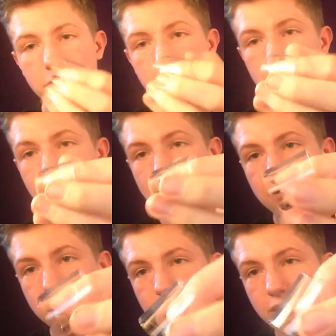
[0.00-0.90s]
You get
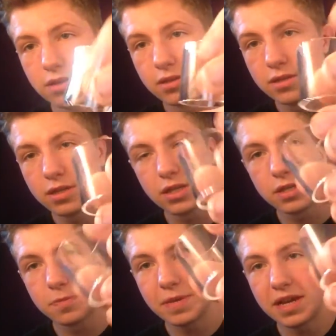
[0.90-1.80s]
the
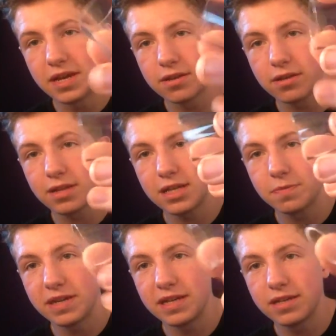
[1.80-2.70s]
spare glass
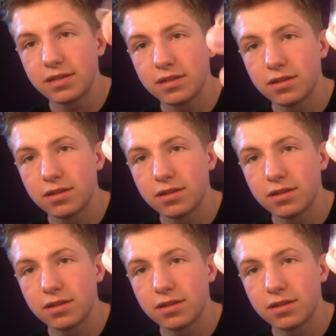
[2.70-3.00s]
piece.